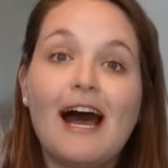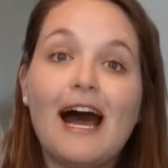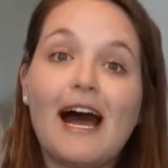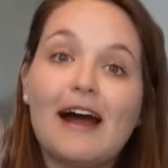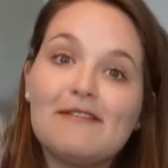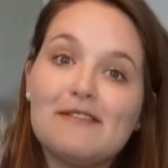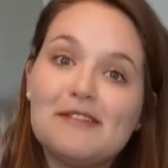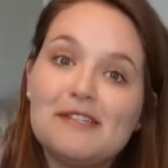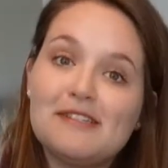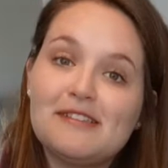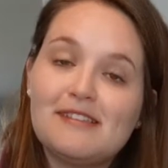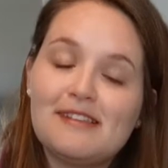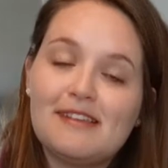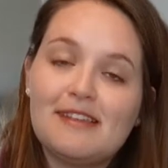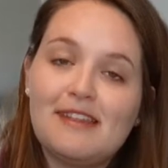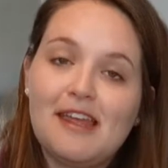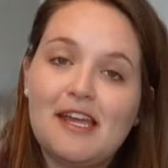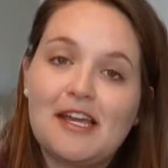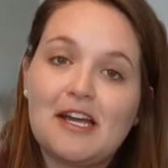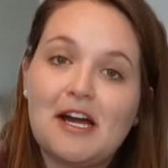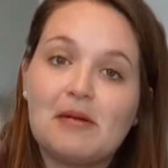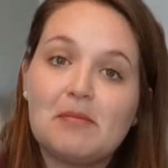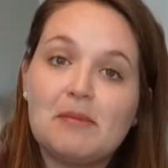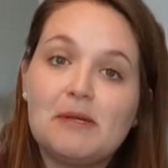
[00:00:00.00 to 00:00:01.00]
Obviously
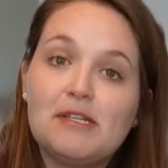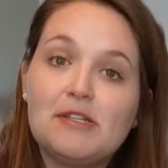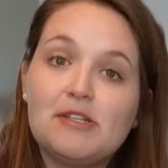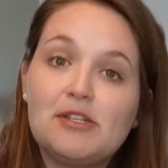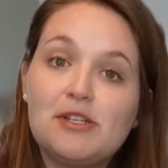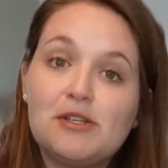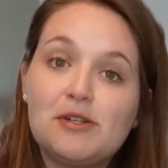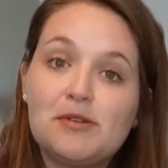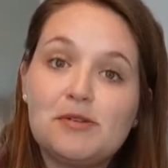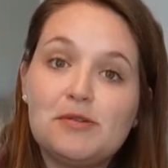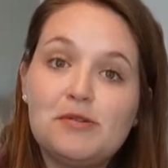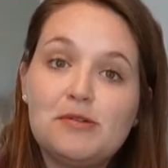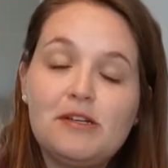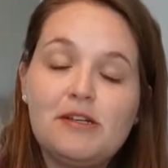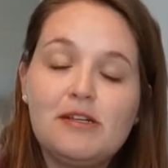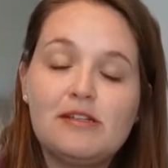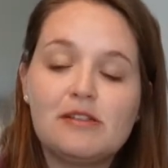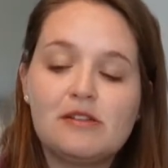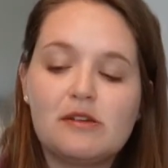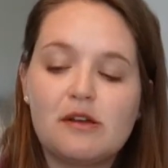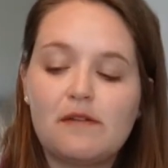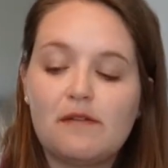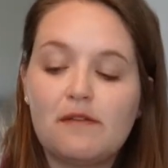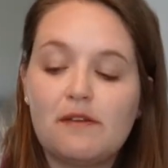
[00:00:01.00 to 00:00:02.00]
they come in two,
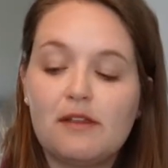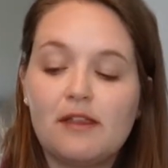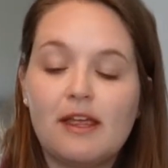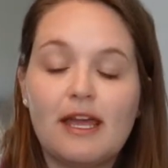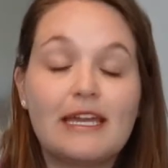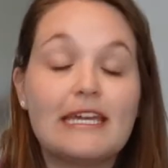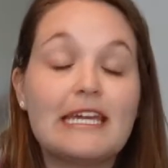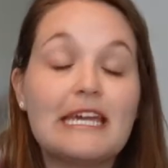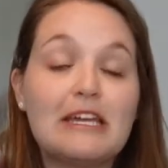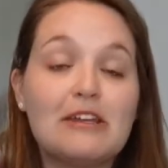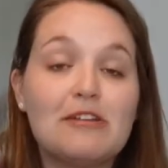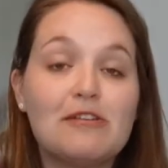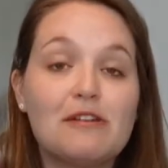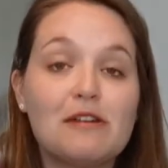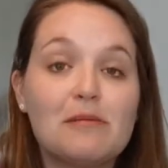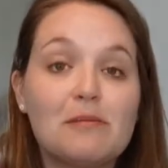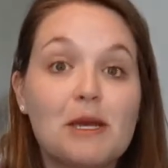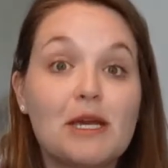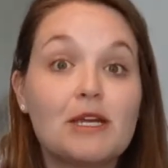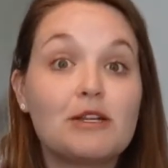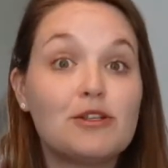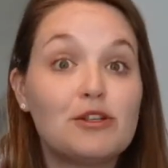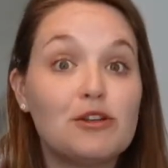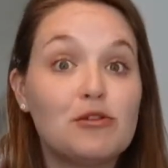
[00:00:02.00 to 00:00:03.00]
so if you like it you can
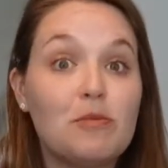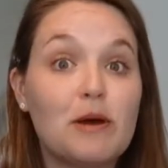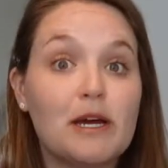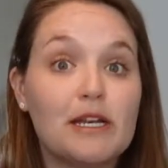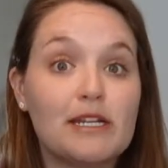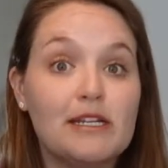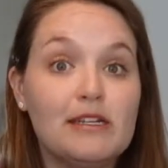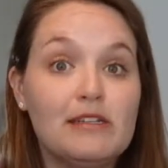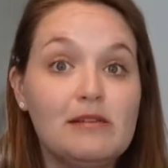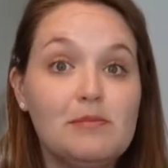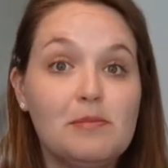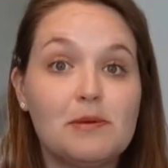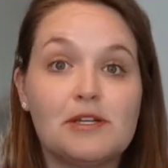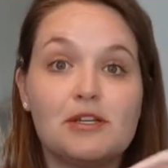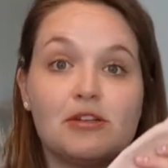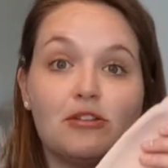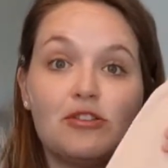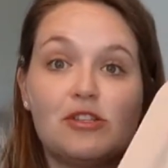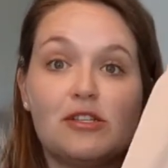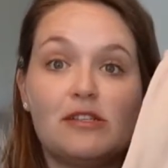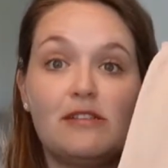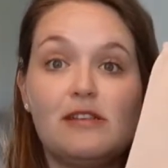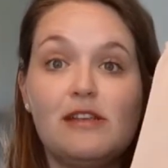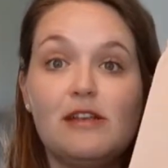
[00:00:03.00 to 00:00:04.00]
make two bunnies, but you'll
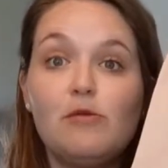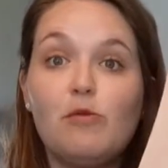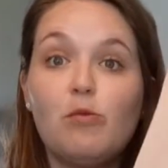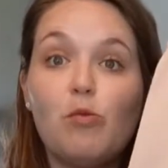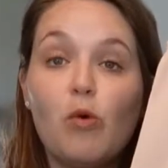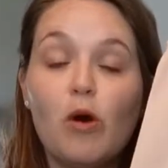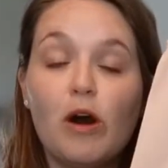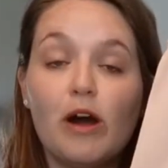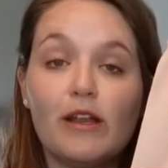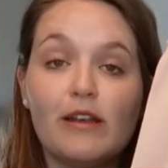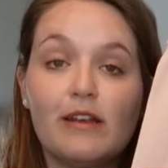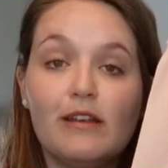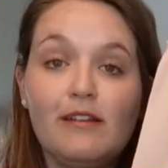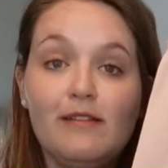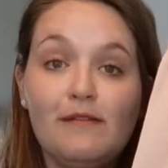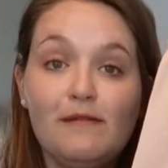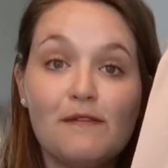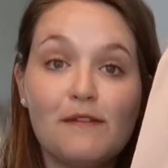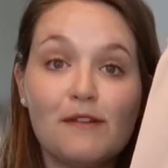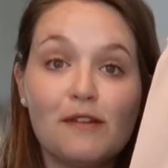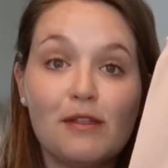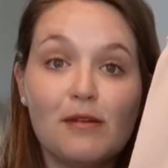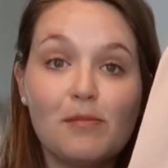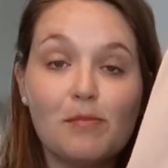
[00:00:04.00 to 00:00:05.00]
just need one
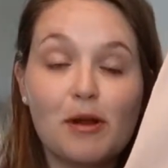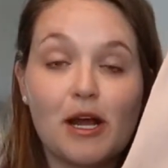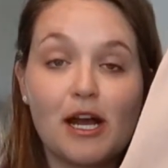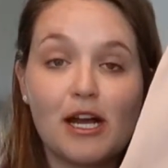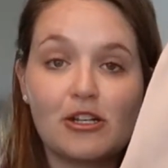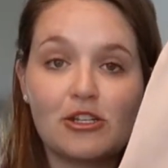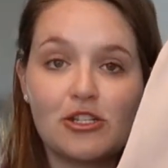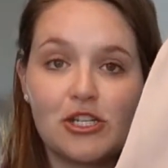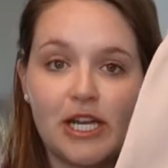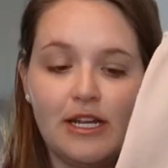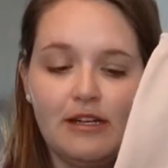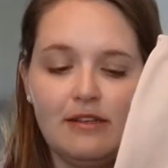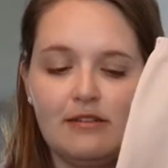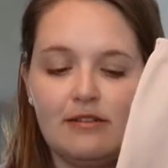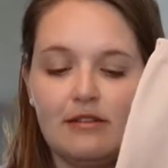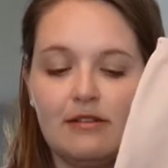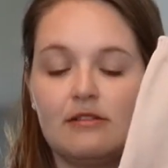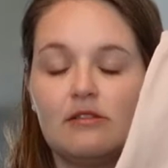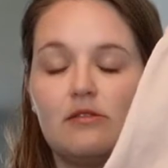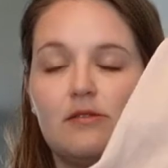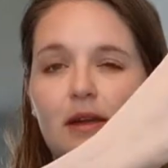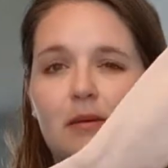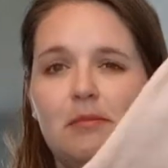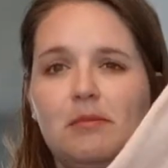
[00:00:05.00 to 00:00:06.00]
for the project.
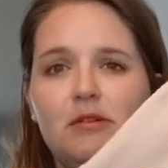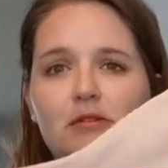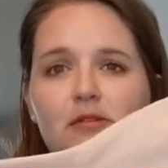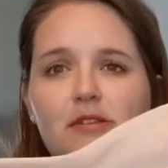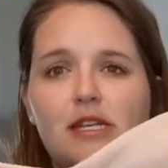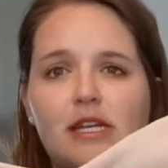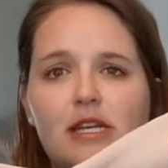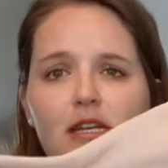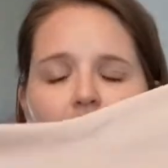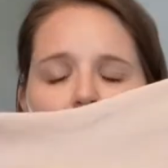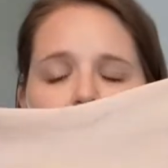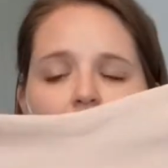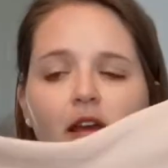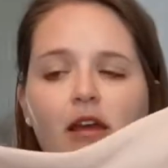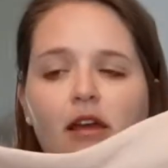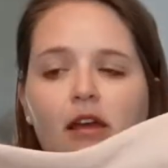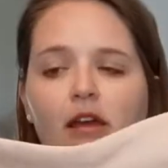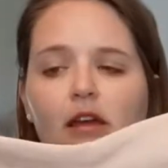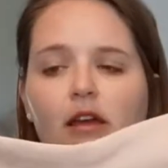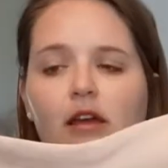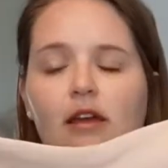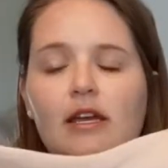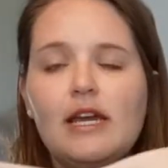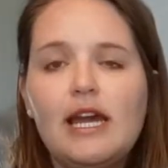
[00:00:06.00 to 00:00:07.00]
So I'm using
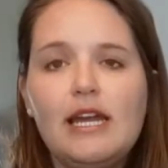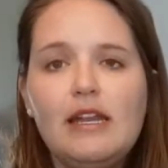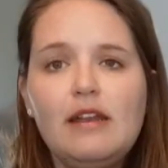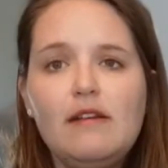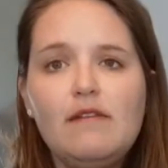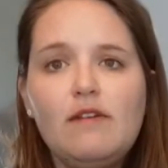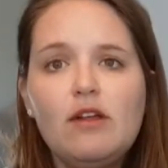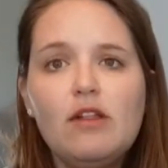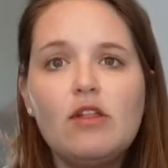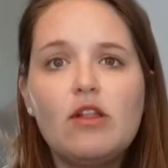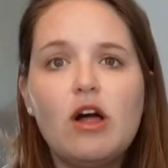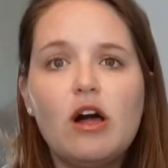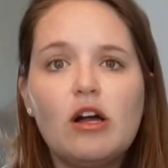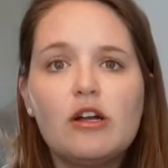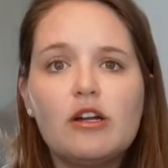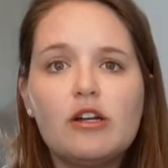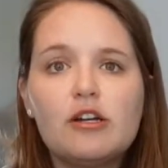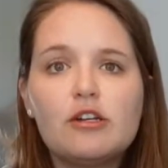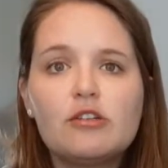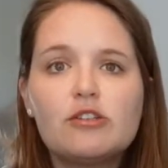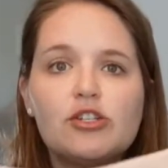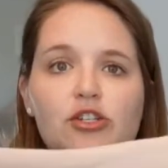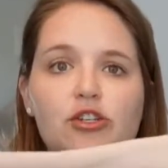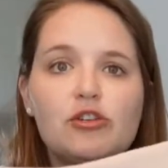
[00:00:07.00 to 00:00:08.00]
kind of a
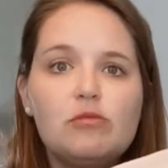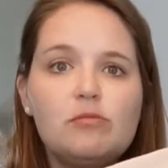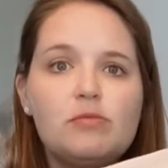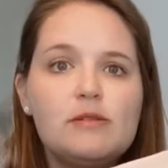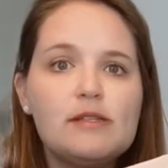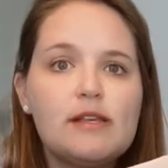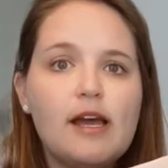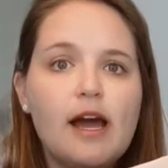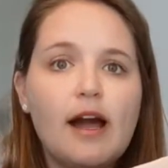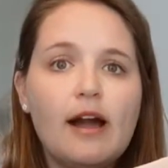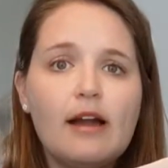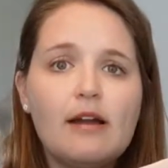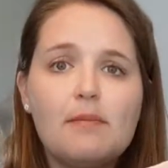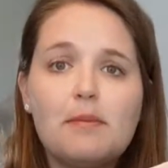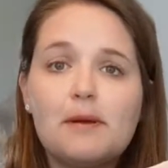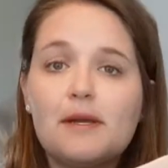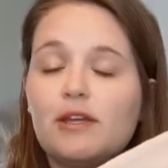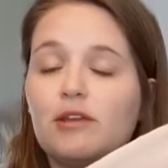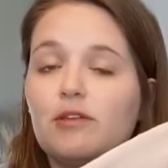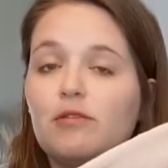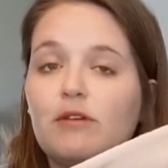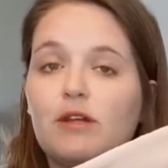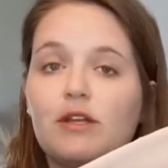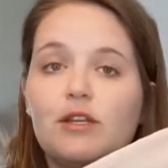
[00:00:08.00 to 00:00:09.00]
longer tube sock,
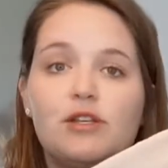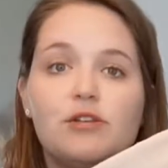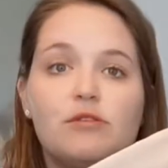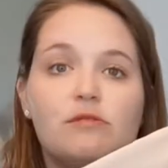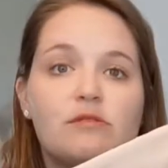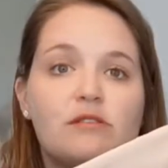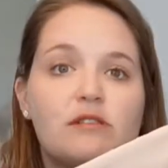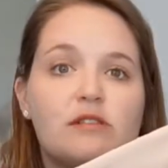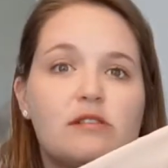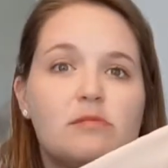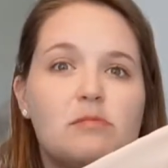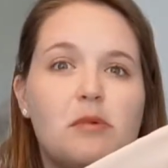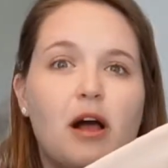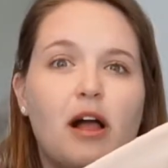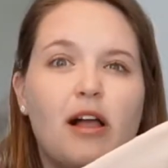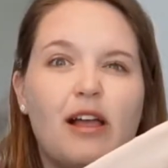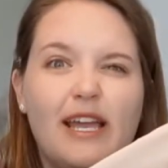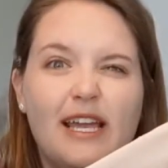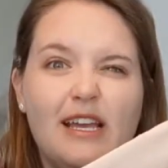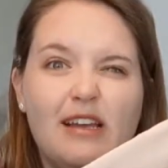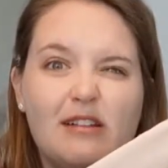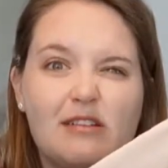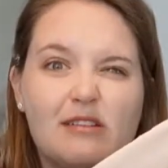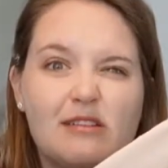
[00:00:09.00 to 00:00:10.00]
but you can use a small
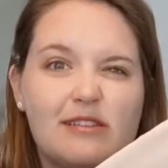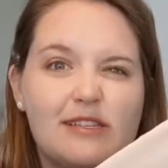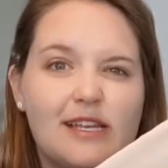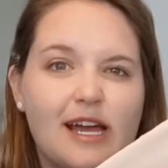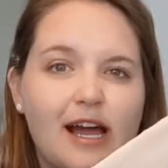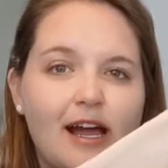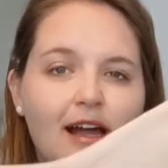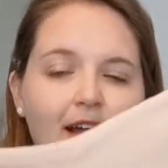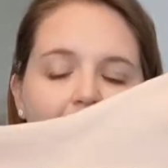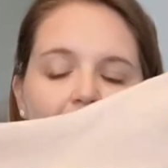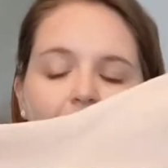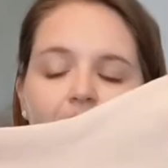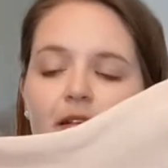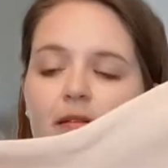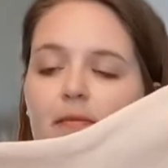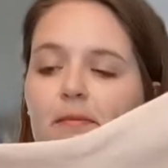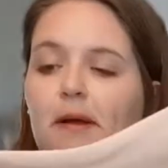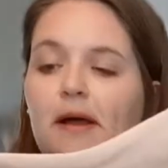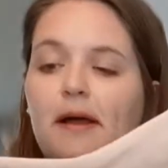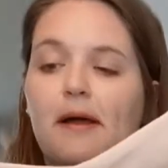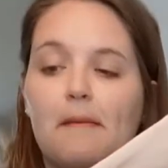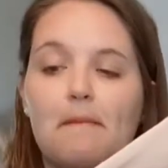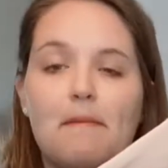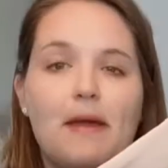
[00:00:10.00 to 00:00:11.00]
ankle sock.
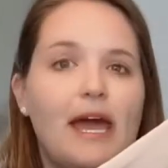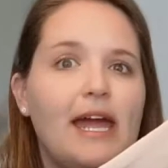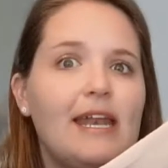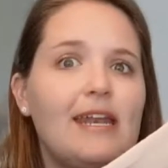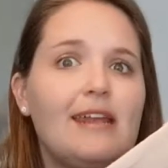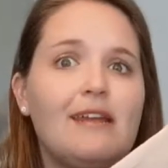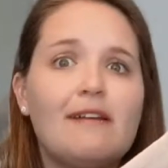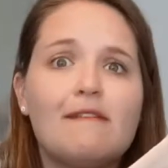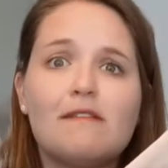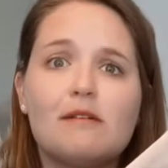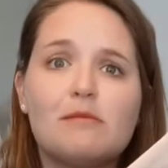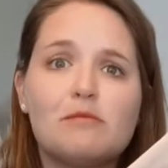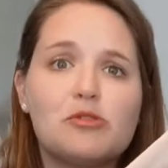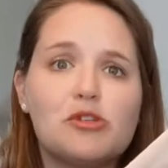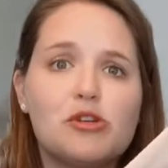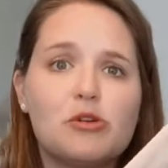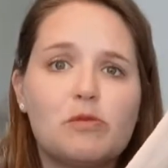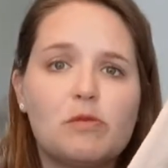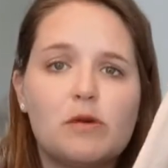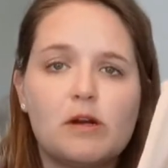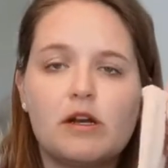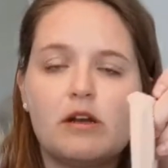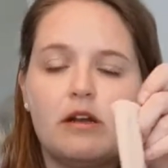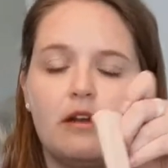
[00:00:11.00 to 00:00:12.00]
Any of them should
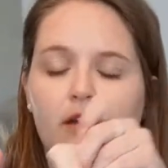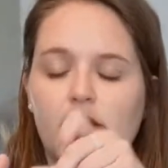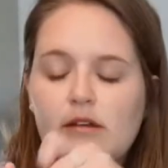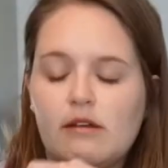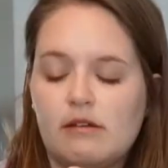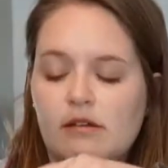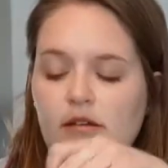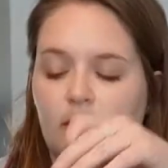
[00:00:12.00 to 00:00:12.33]
work.